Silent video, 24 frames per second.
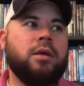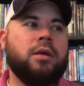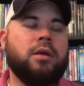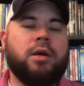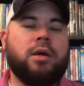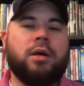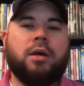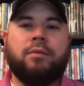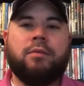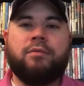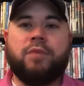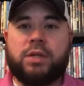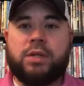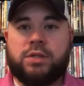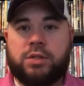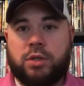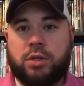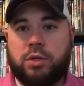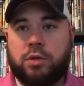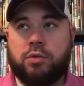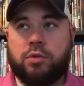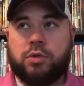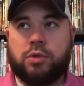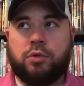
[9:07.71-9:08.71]

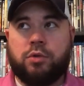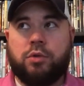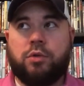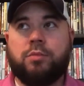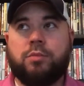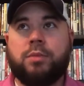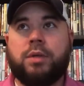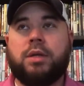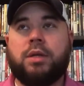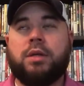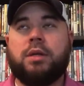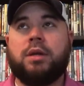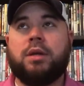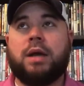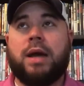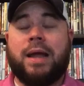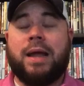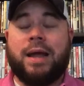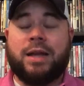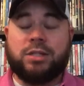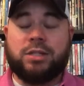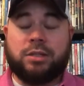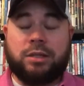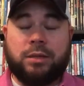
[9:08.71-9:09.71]
BCU screwed me. I
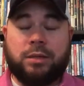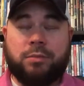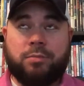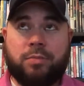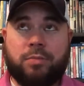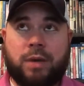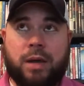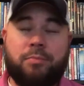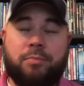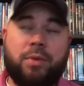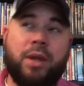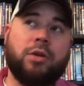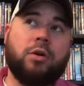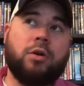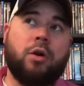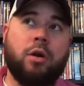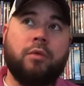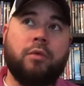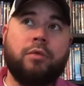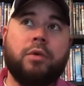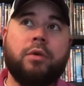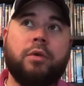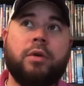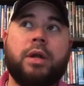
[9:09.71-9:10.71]
picked
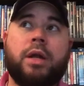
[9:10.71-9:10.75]
Harvard